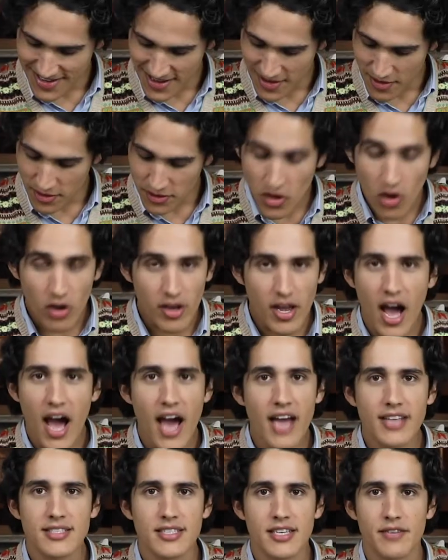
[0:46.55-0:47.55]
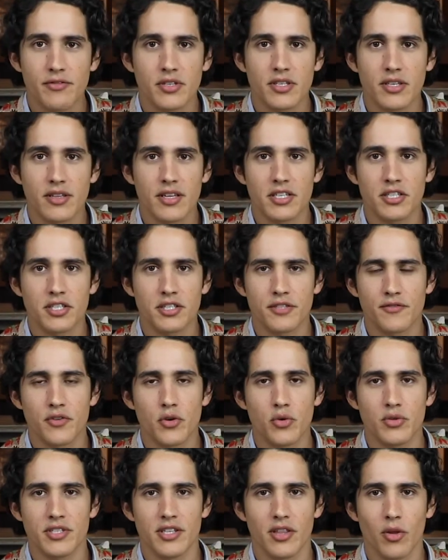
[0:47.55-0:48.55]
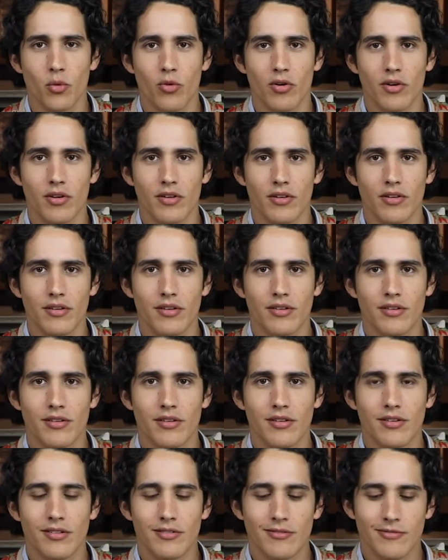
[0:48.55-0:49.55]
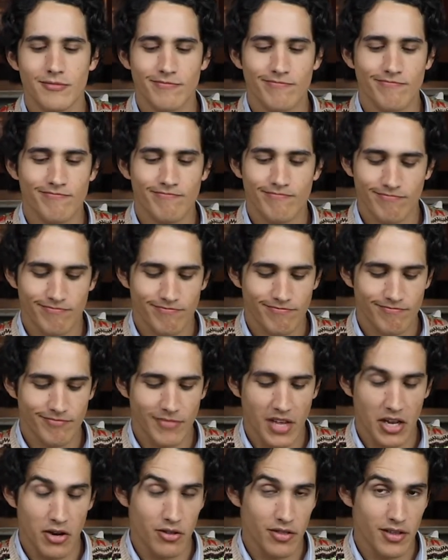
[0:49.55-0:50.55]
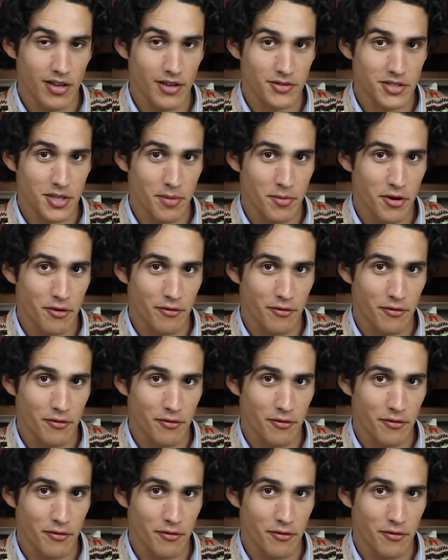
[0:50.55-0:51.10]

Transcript: There's all kinds of different delicious foods in the world. Can you think of some of your